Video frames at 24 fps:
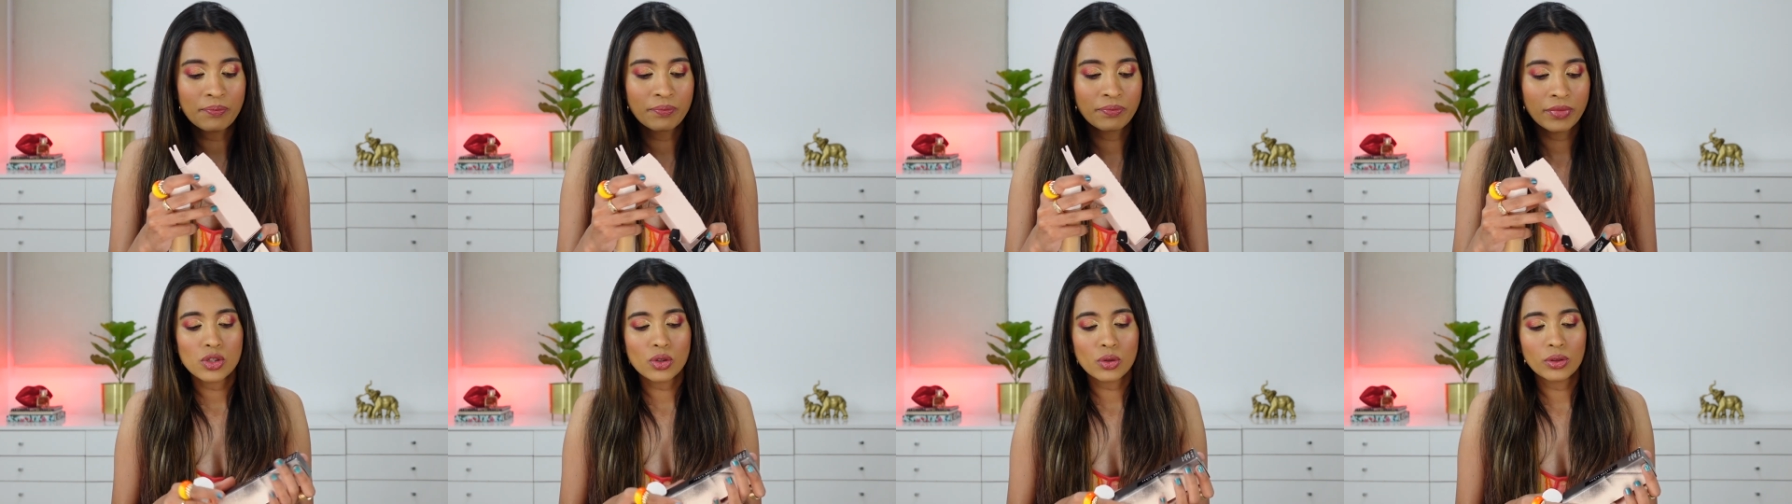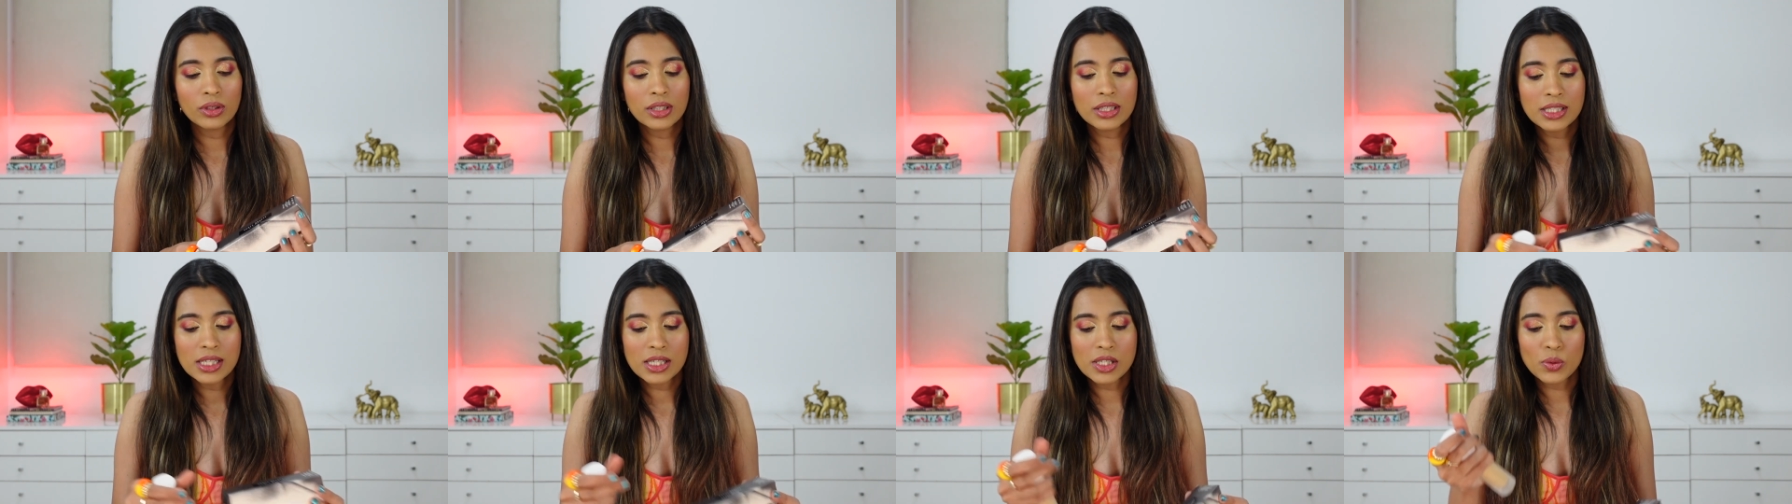So
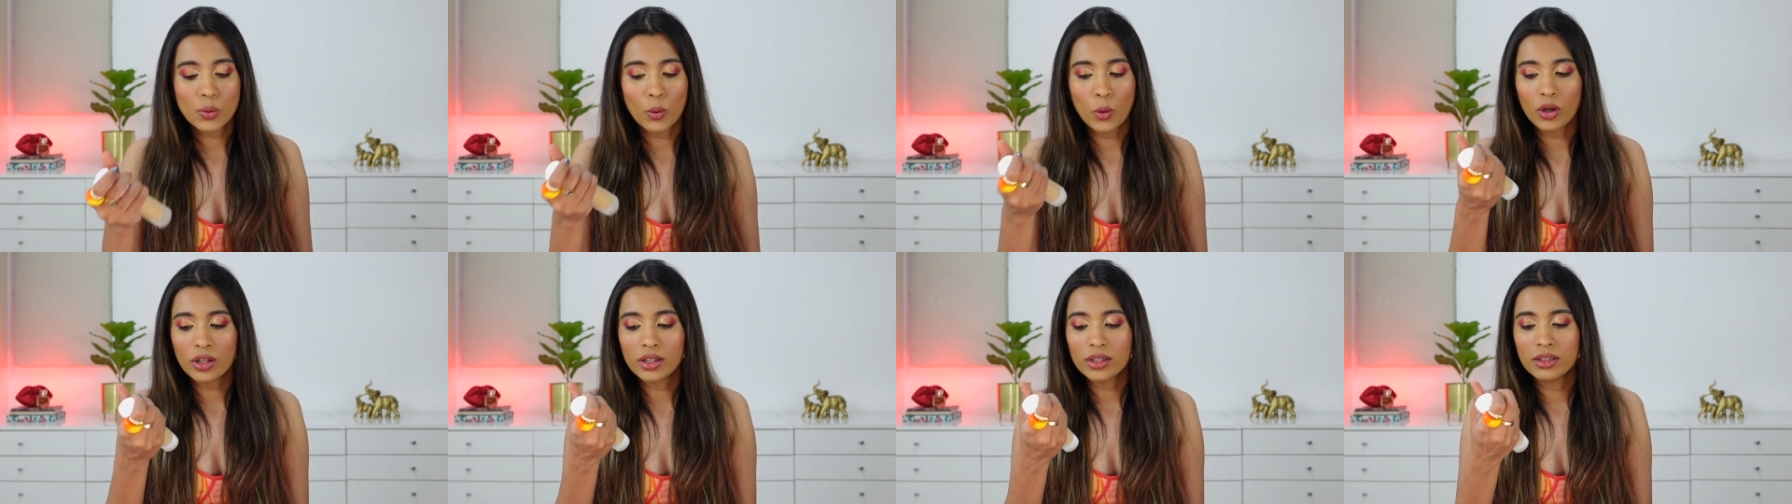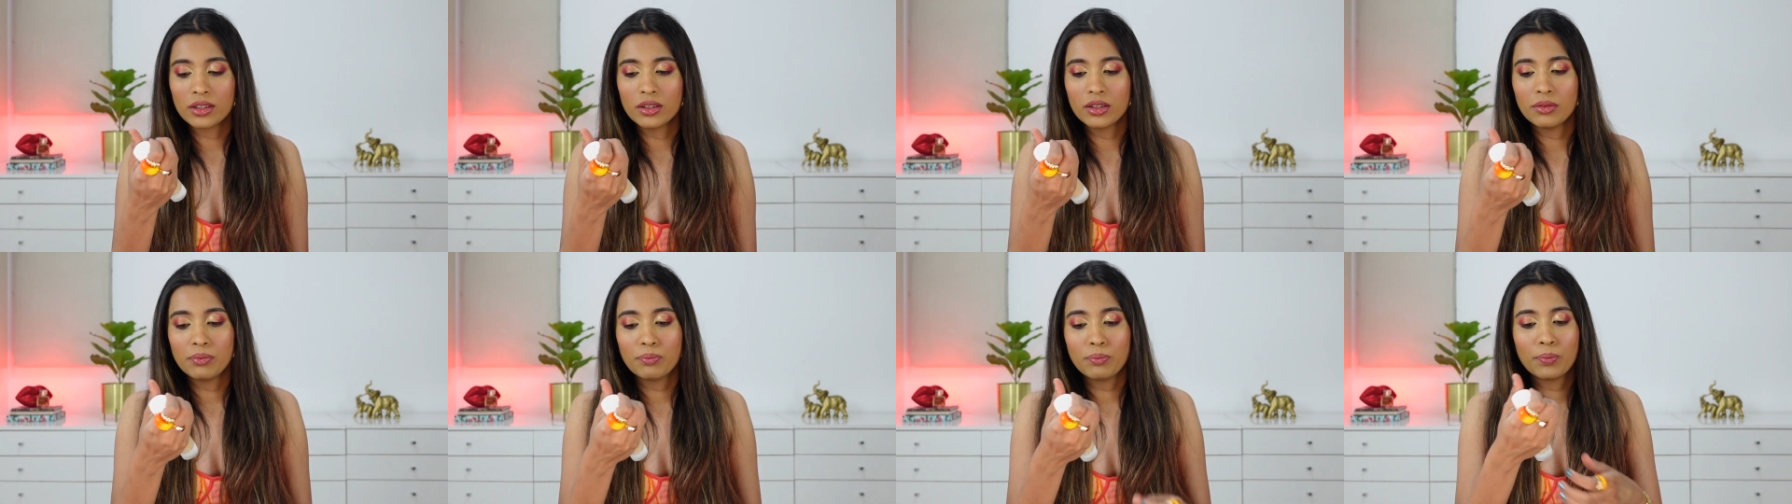this is what
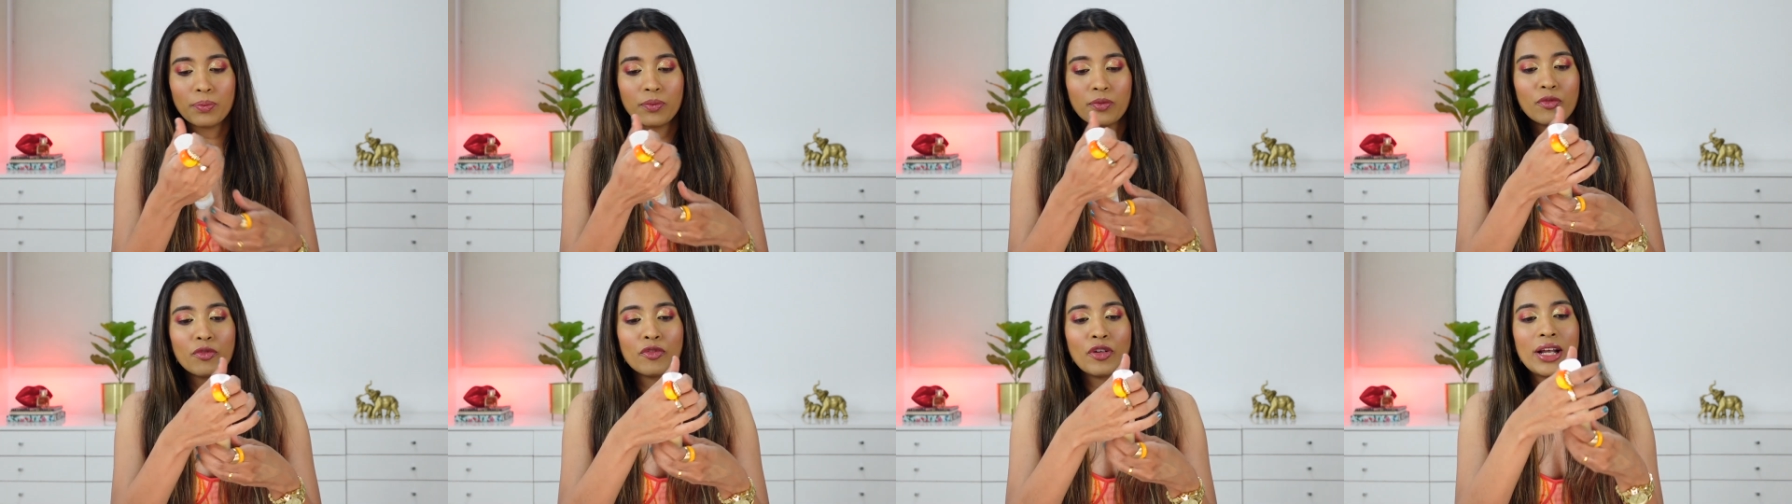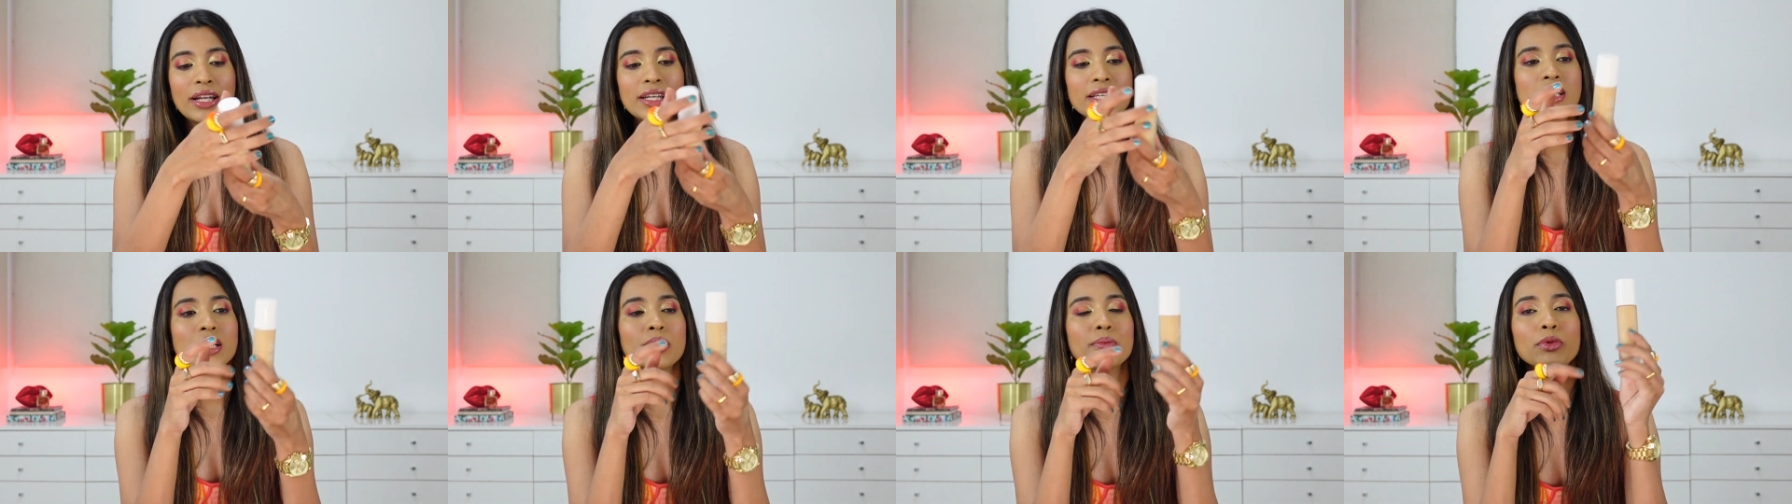the
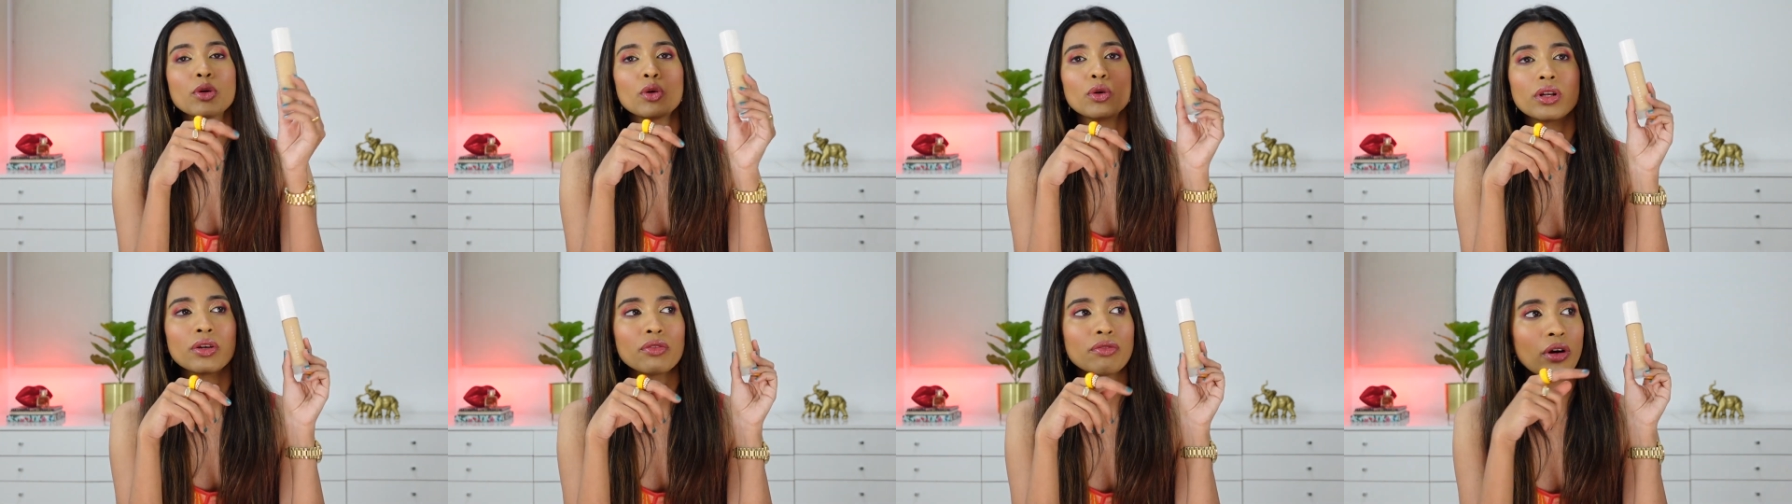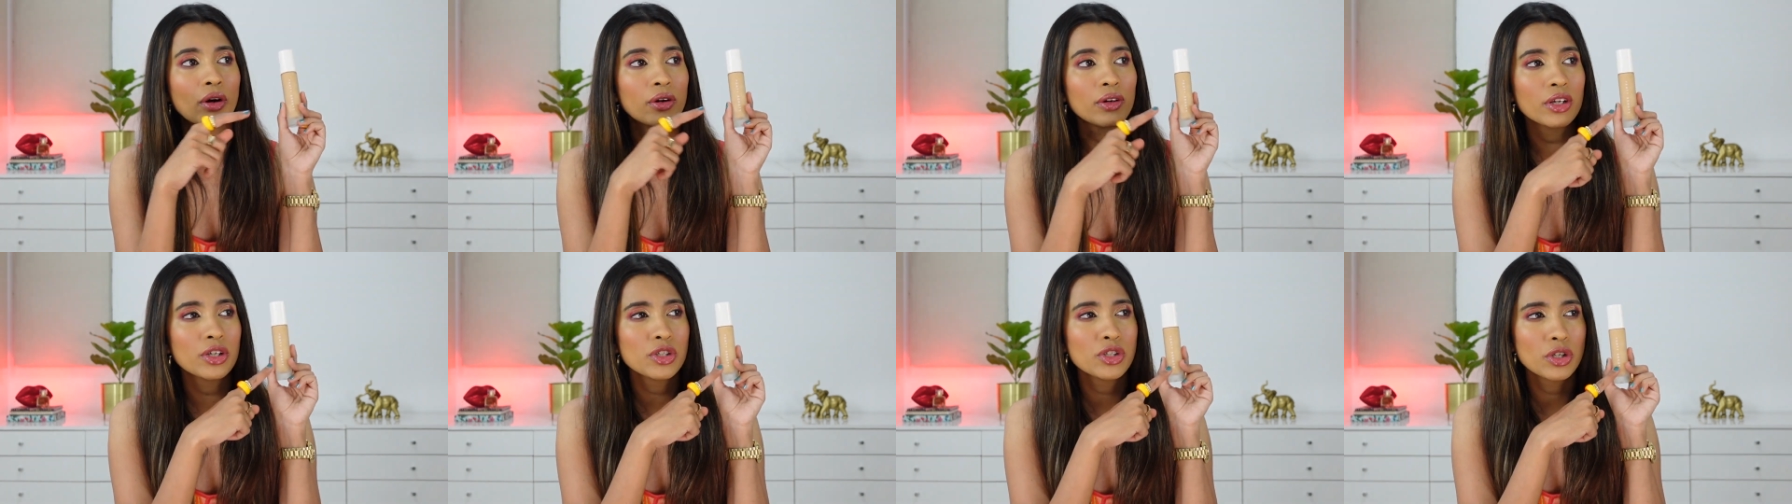Fenty Beauty
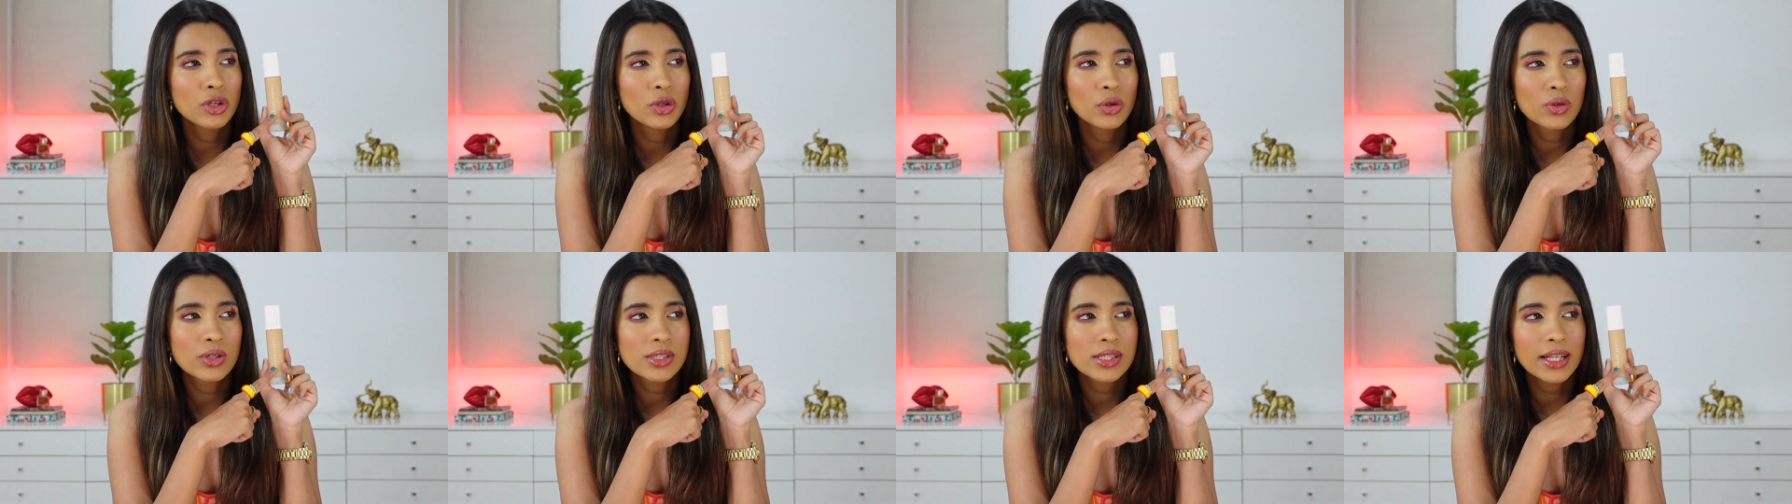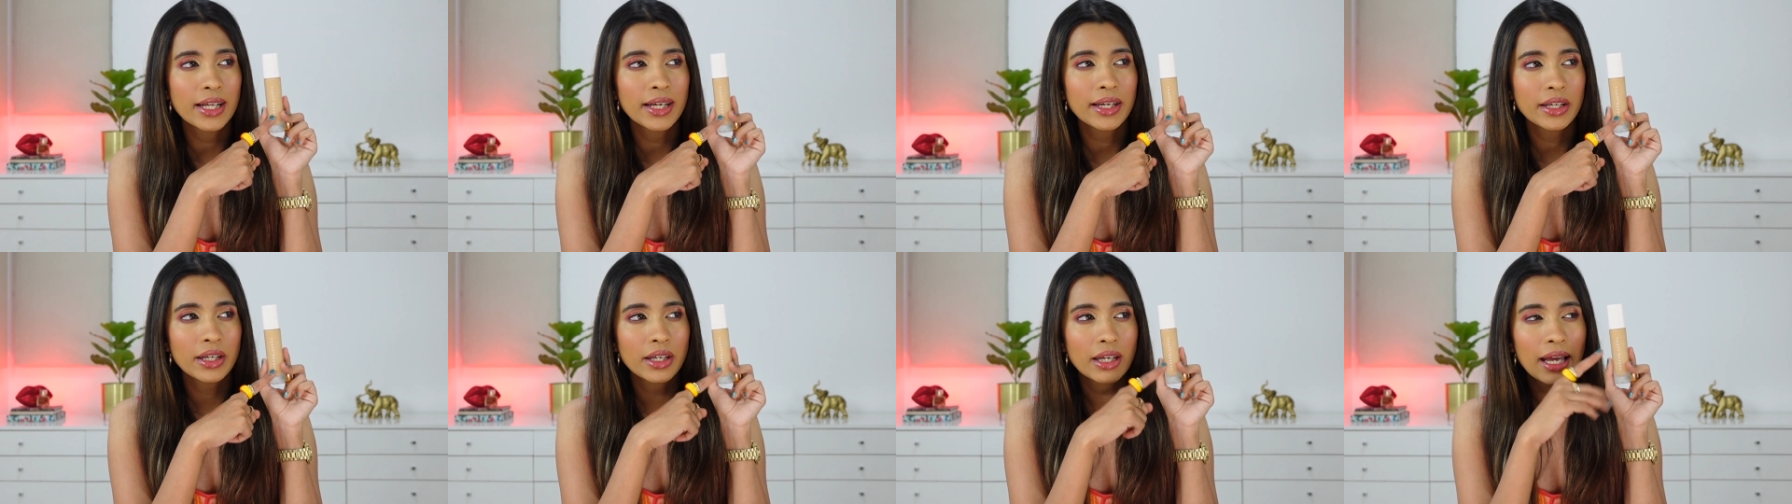foundation looks
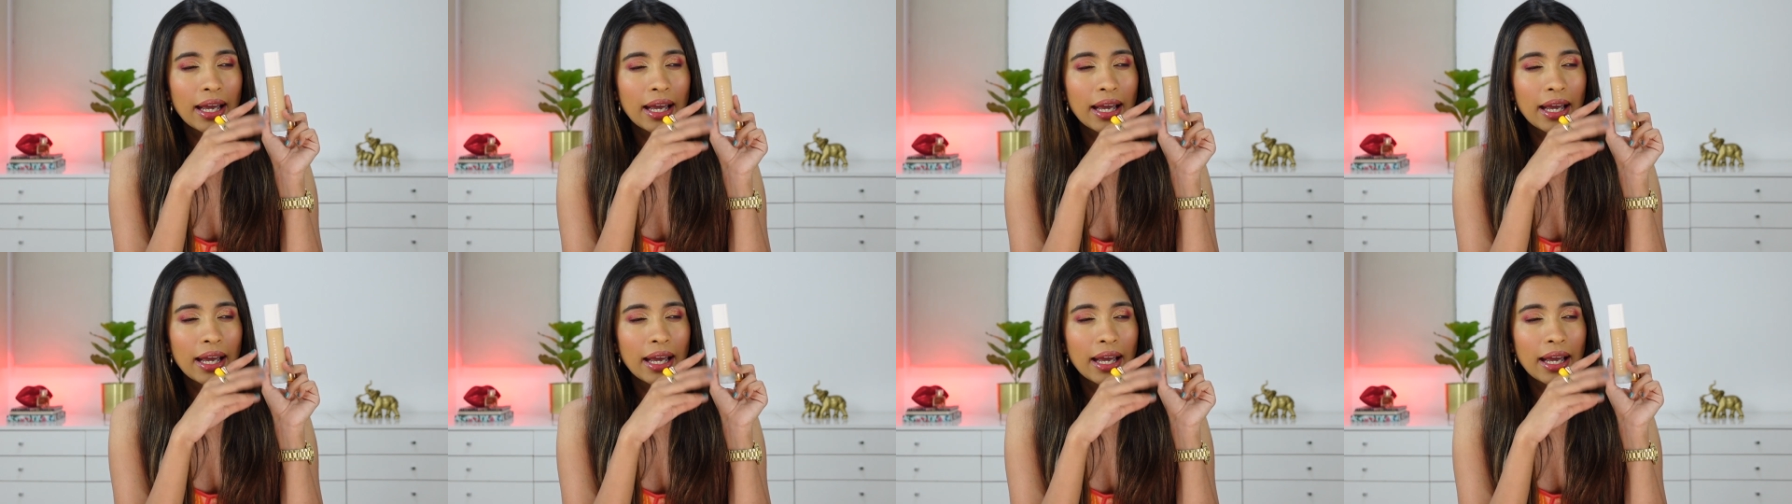like,